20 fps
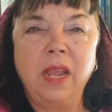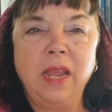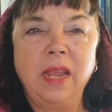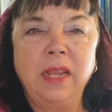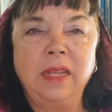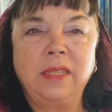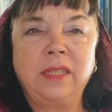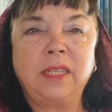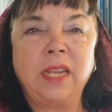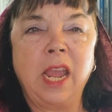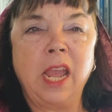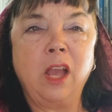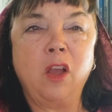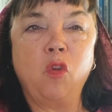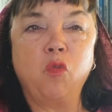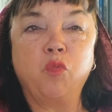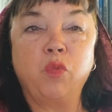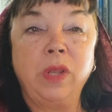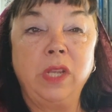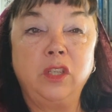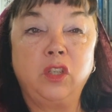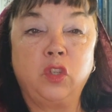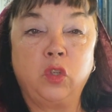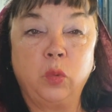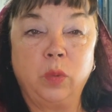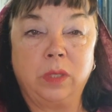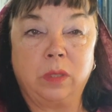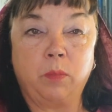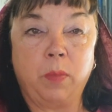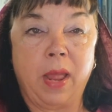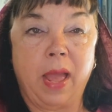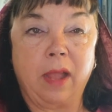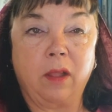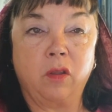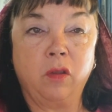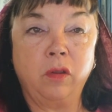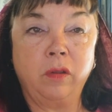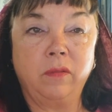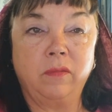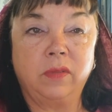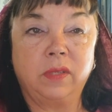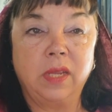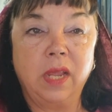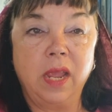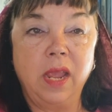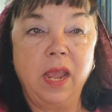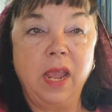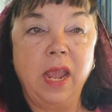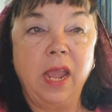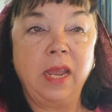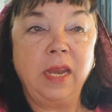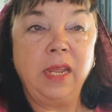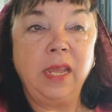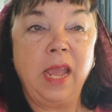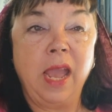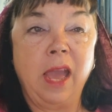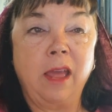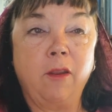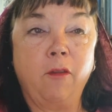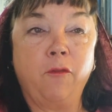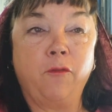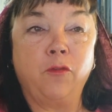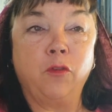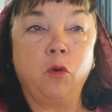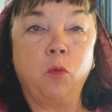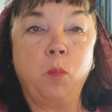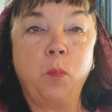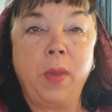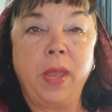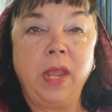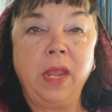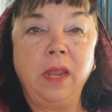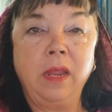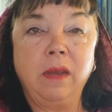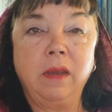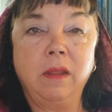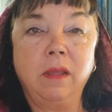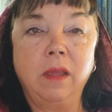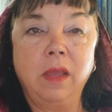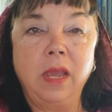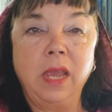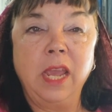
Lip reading: His tail reached to his black hooves, and he had a full mane.